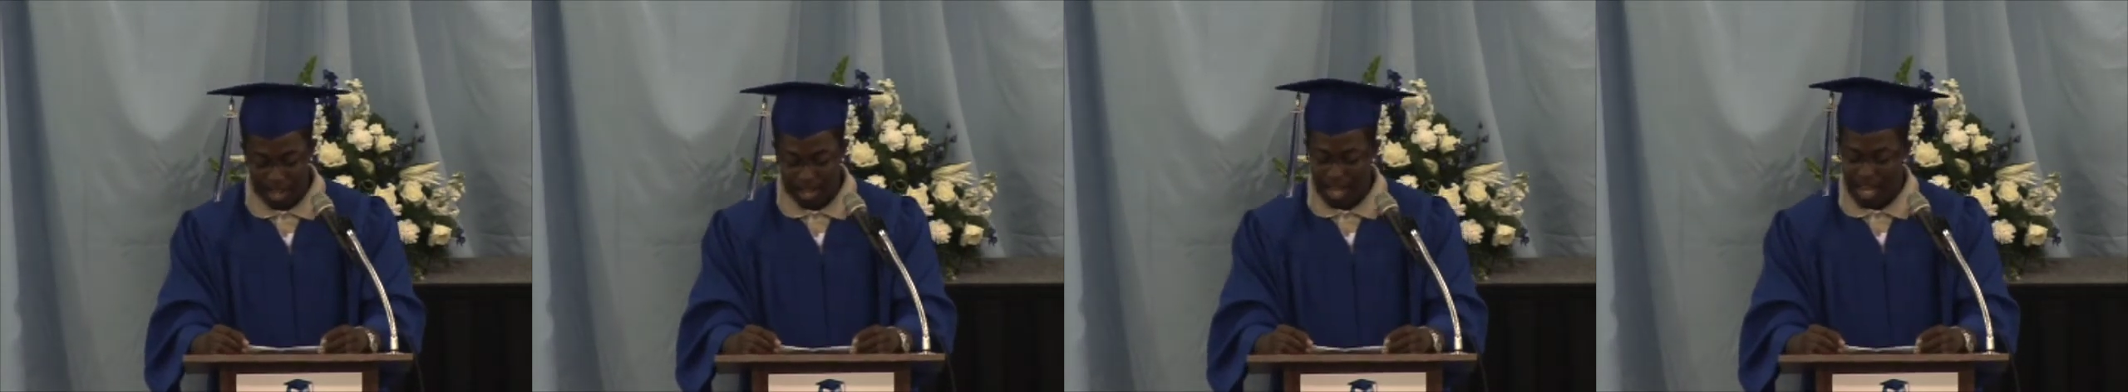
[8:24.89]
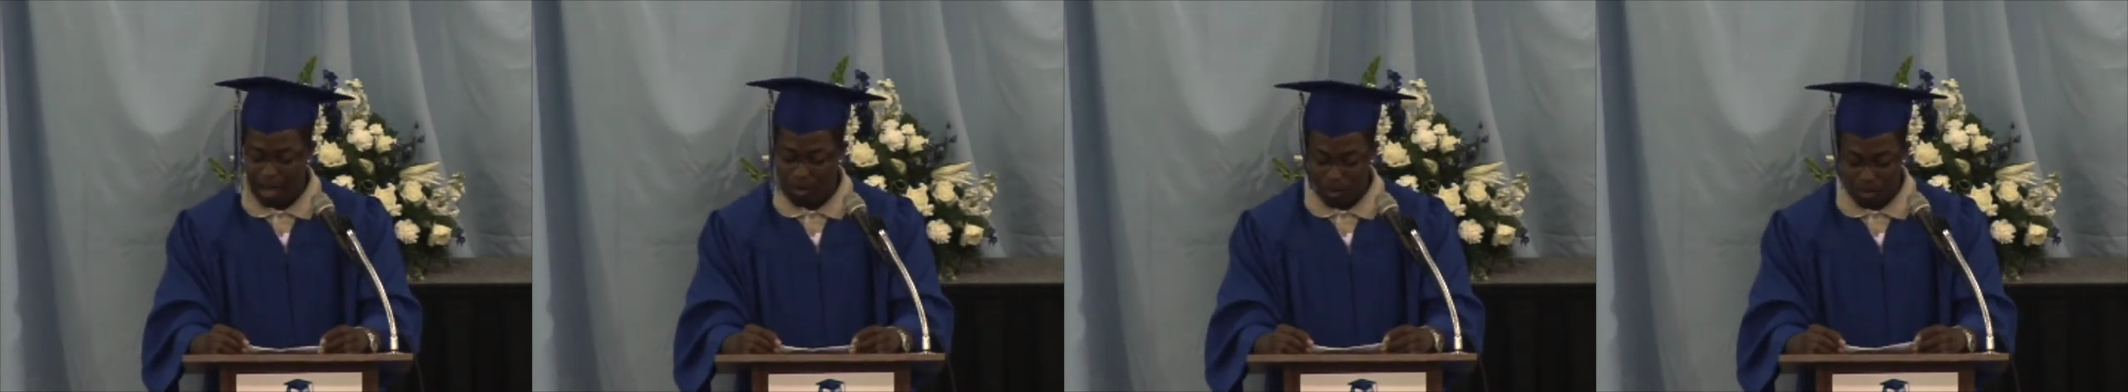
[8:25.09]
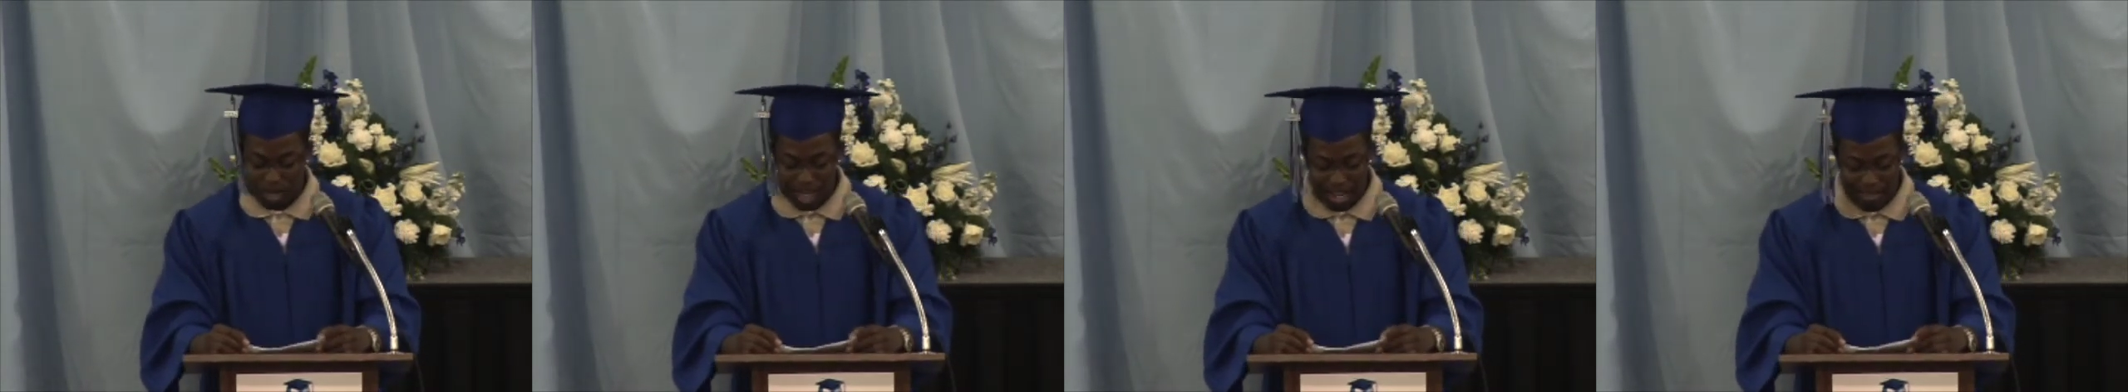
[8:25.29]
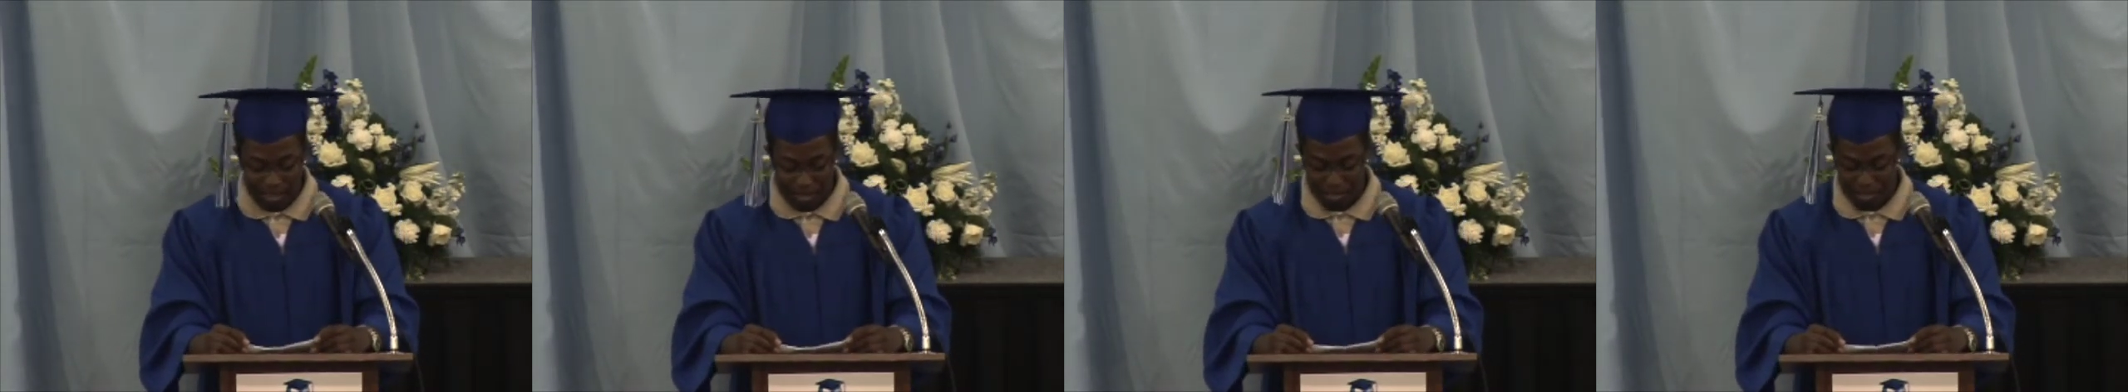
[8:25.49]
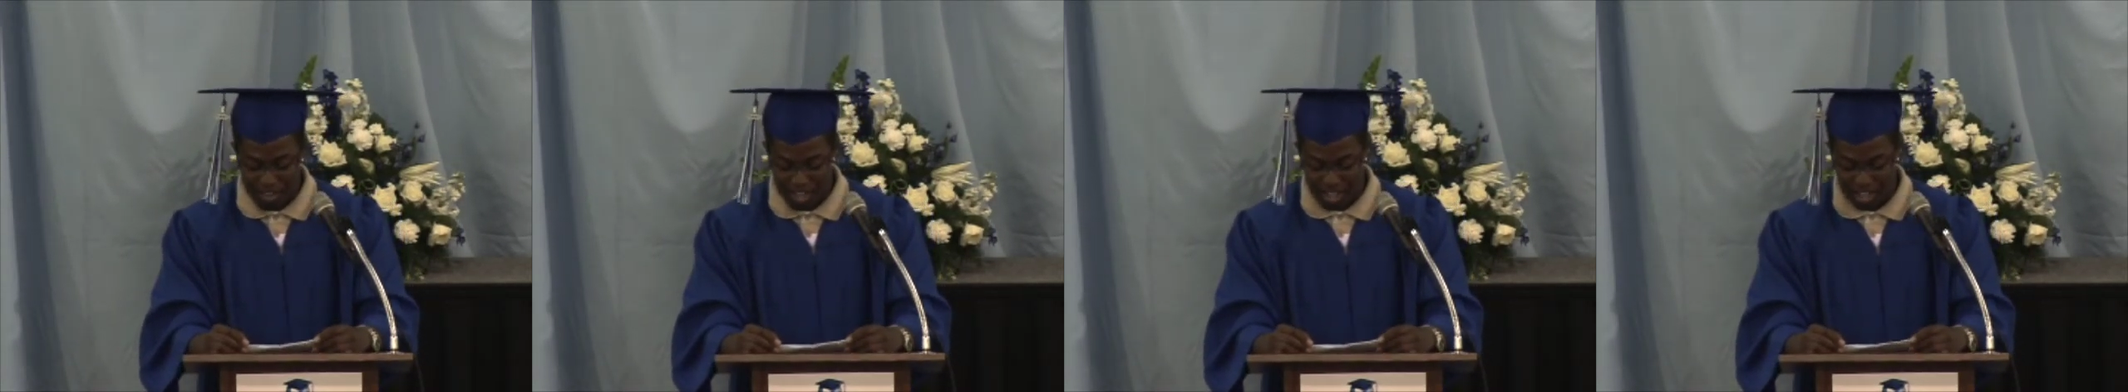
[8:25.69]
I will never
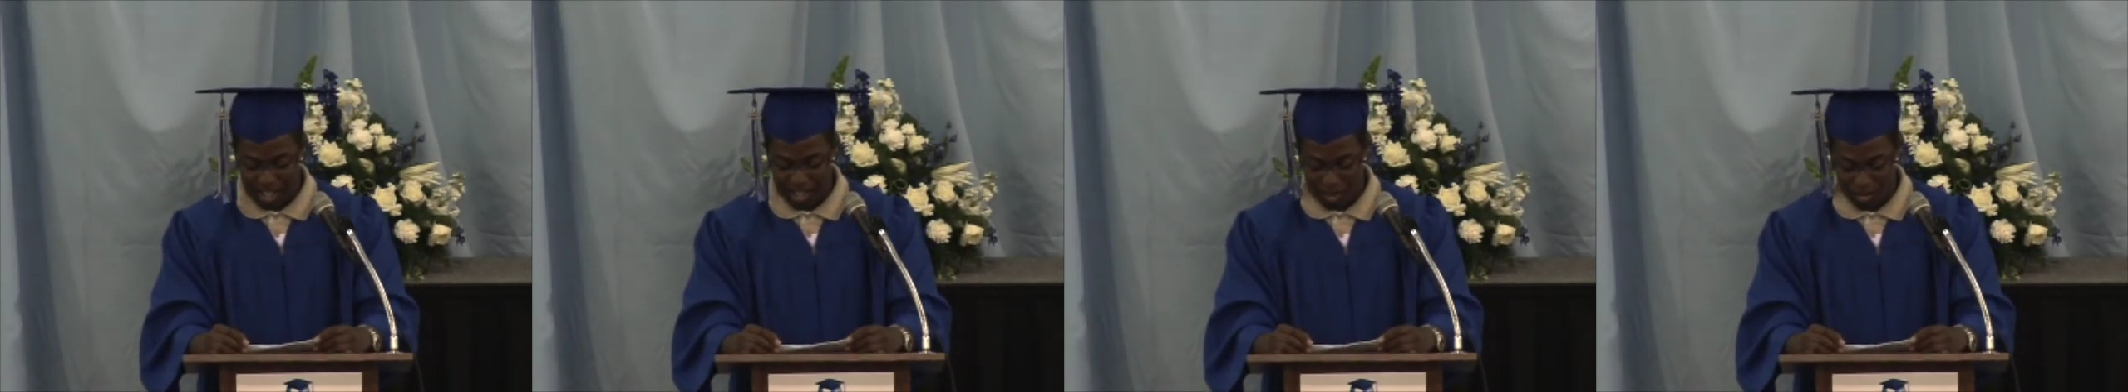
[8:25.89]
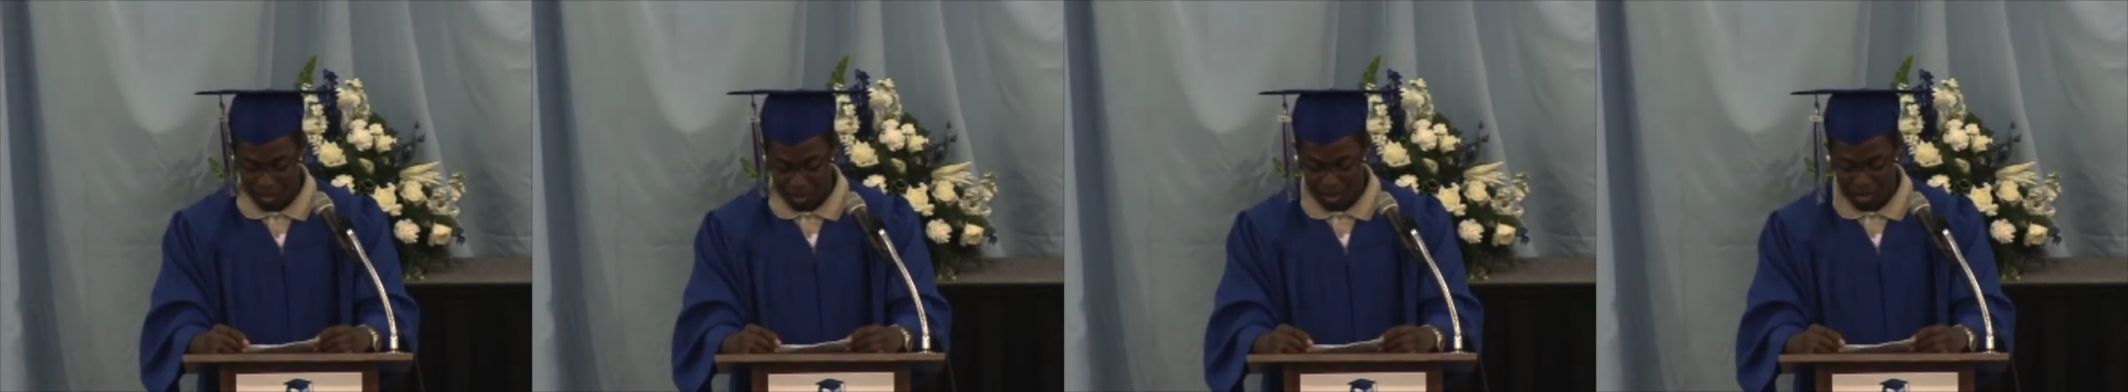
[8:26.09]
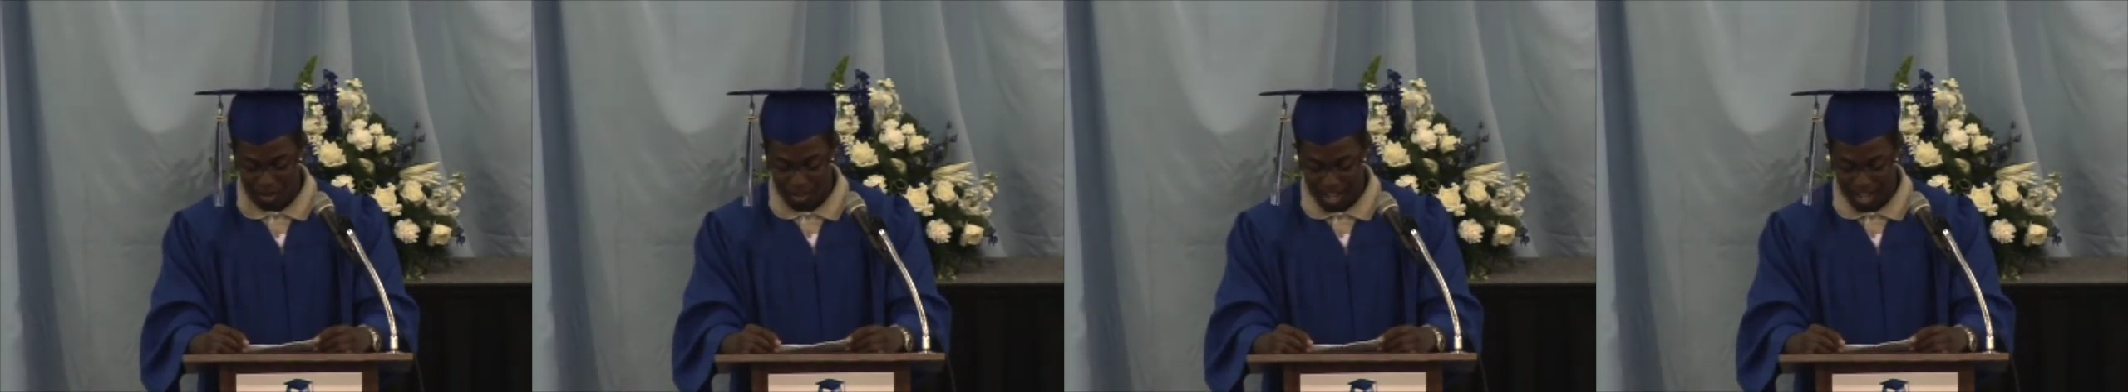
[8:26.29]
forget Clearwater